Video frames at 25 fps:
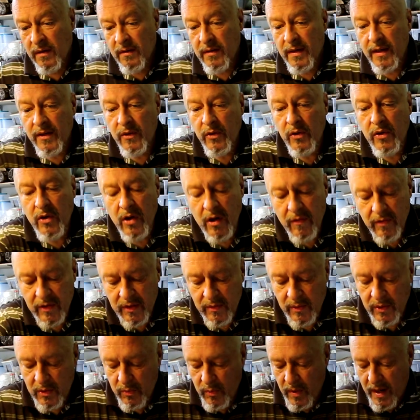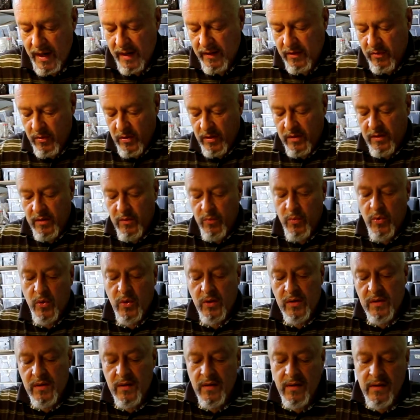Then you cover it with white rotten
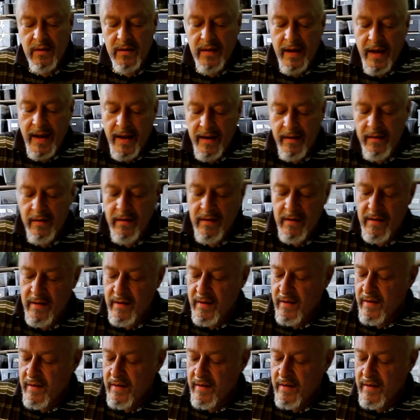wood. Then